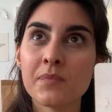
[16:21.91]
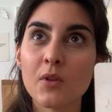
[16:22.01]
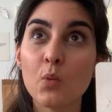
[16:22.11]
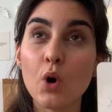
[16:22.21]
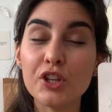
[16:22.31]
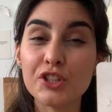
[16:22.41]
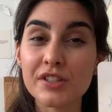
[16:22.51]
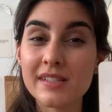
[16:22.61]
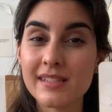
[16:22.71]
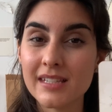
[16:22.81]
what you're
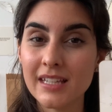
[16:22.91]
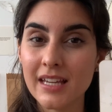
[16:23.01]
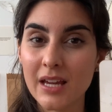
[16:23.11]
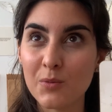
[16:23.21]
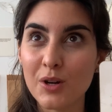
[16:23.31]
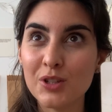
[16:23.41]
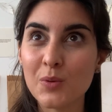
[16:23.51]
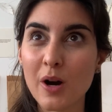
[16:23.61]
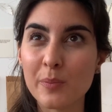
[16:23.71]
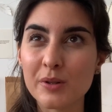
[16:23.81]
seeing, what you
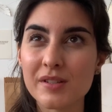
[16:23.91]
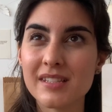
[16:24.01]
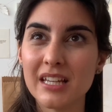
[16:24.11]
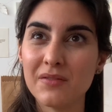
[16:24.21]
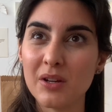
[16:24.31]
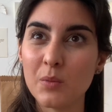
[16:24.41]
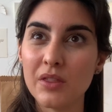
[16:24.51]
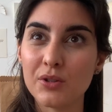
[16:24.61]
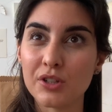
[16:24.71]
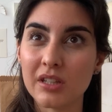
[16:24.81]
are perceiving with
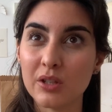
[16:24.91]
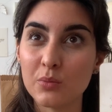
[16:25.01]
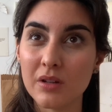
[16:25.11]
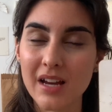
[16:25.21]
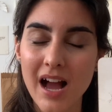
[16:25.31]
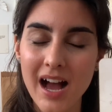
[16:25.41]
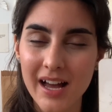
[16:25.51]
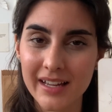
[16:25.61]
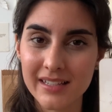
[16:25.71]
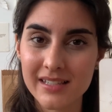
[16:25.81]
your human
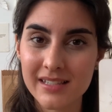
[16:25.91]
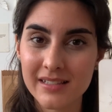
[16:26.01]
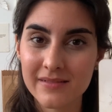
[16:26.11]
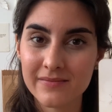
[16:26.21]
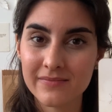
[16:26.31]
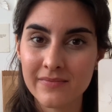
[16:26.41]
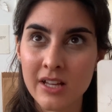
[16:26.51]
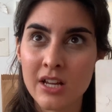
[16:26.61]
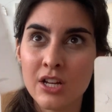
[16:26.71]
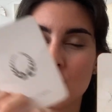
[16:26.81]
eyes.
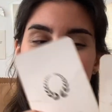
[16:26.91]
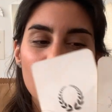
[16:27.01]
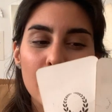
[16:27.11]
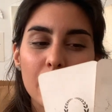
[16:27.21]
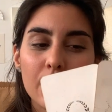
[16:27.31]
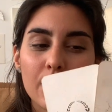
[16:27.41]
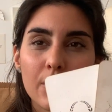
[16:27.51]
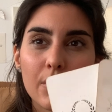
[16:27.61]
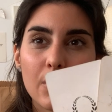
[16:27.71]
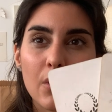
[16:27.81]
So
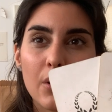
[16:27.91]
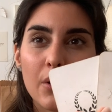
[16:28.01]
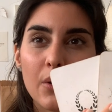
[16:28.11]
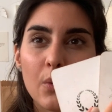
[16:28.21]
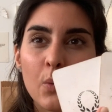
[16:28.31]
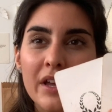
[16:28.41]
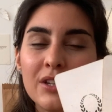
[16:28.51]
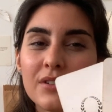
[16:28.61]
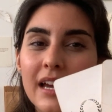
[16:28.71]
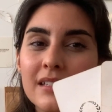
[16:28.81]
when
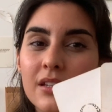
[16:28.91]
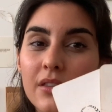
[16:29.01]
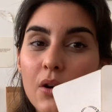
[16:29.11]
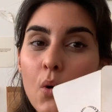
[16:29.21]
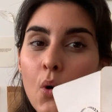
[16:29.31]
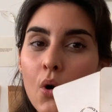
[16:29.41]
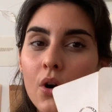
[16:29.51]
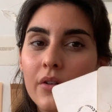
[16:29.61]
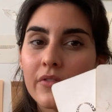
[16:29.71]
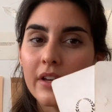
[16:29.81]
you get to the core
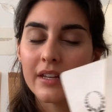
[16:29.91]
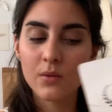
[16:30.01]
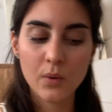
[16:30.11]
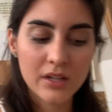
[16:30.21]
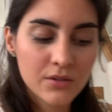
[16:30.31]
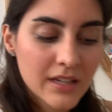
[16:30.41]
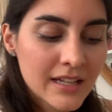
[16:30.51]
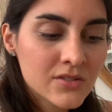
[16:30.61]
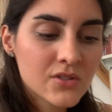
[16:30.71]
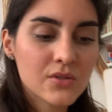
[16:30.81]
of it, when you
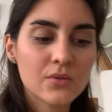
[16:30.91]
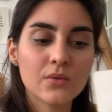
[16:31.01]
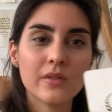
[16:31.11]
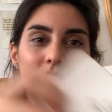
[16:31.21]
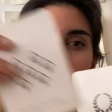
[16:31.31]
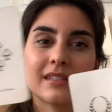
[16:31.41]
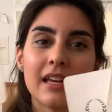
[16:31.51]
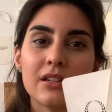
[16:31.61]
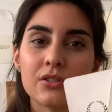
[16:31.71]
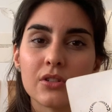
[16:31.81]
get to the
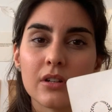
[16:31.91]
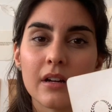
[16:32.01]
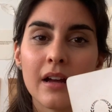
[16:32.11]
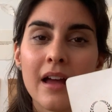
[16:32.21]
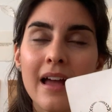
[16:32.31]
center,